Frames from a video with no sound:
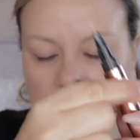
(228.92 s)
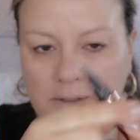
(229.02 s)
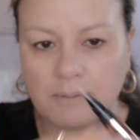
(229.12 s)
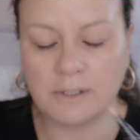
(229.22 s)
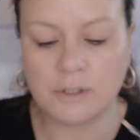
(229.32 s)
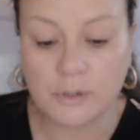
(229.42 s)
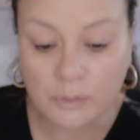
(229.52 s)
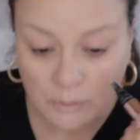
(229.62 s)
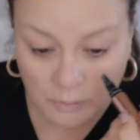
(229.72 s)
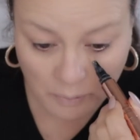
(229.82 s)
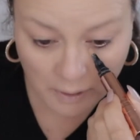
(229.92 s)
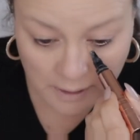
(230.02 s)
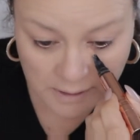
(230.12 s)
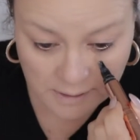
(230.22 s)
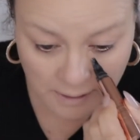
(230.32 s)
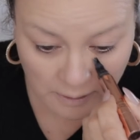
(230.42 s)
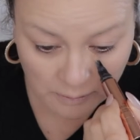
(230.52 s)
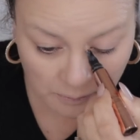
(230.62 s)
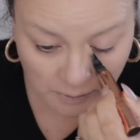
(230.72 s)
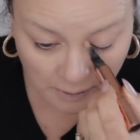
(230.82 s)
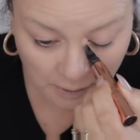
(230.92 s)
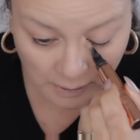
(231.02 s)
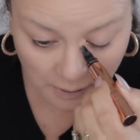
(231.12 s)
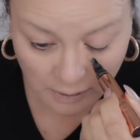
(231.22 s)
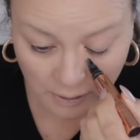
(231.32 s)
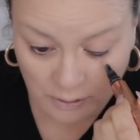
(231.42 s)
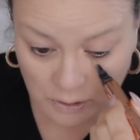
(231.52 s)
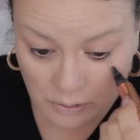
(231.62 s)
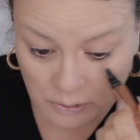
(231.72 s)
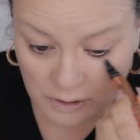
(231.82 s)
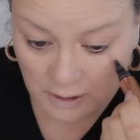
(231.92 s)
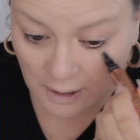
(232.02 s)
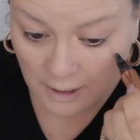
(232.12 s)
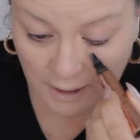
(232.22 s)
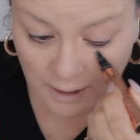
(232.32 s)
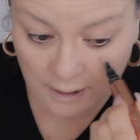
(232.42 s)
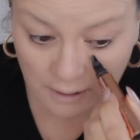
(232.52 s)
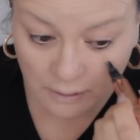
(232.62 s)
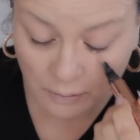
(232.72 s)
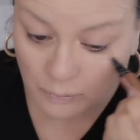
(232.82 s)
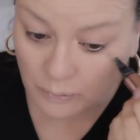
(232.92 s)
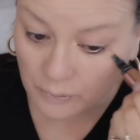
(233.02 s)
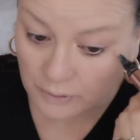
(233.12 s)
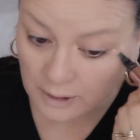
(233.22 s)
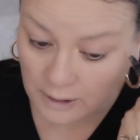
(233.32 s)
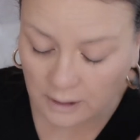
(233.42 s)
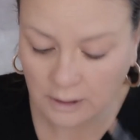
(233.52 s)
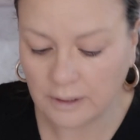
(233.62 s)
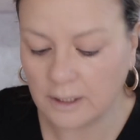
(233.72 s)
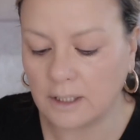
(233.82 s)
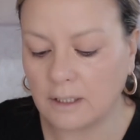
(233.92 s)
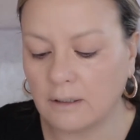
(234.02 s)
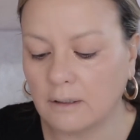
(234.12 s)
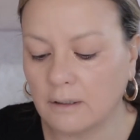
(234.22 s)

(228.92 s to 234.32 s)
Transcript: similar to the YSL Touche Eclair or the Clinique